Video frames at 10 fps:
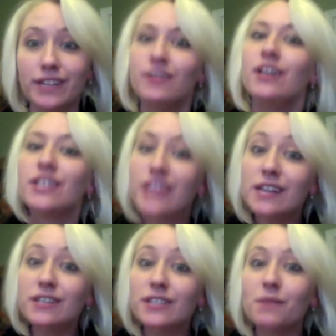
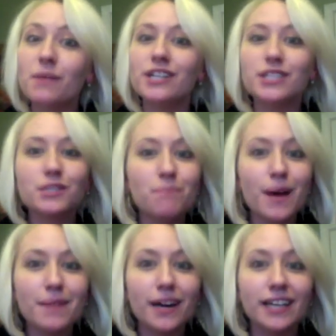Thank you so much.
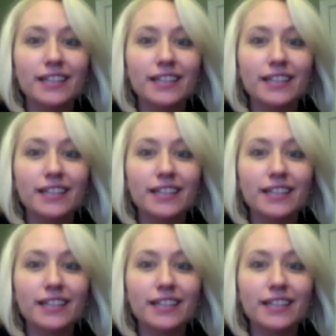Bye-bye.